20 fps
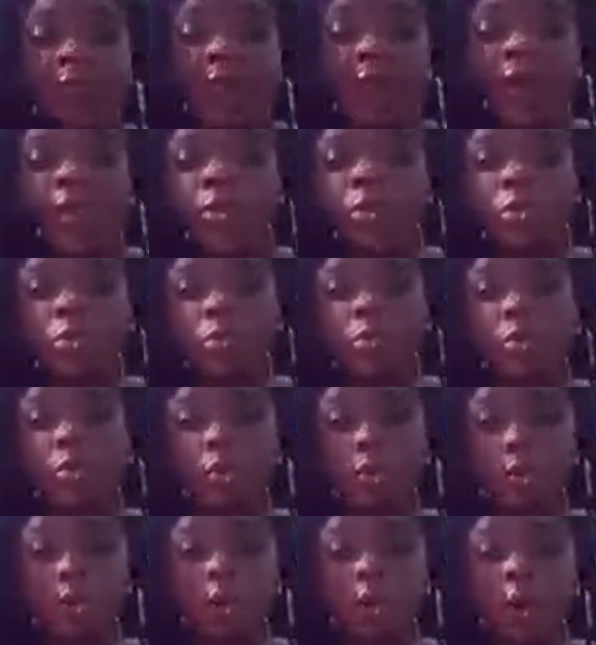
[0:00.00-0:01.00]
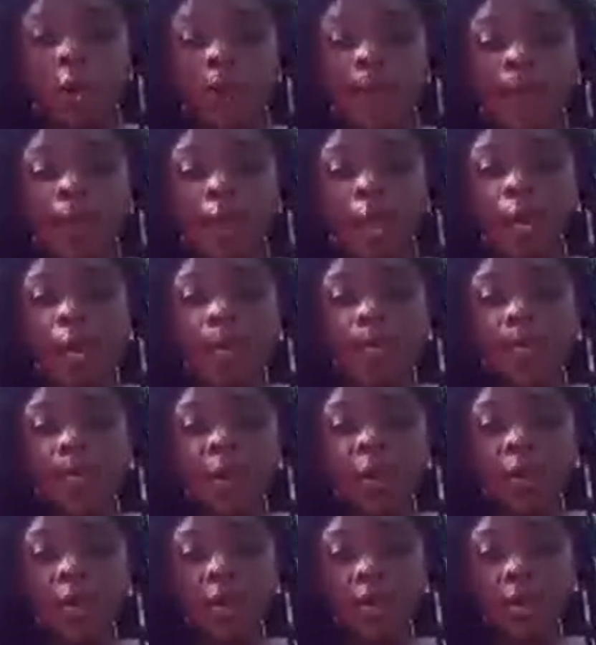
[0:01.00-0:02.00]
provide you certain care
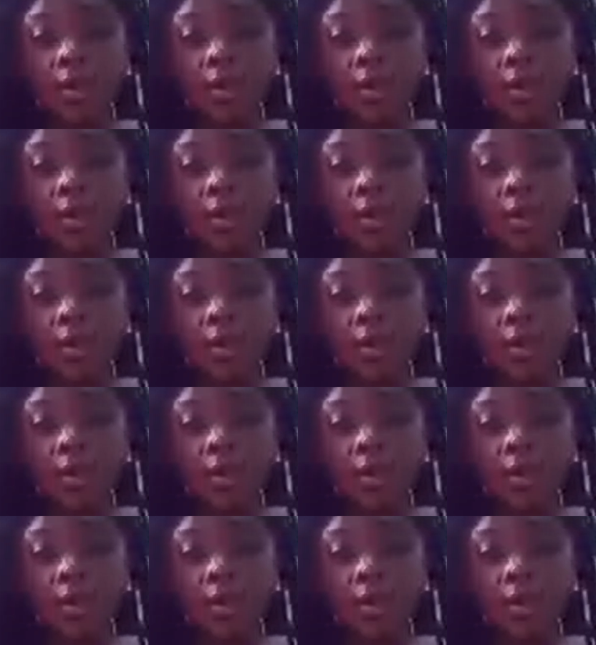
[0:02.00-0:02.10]
but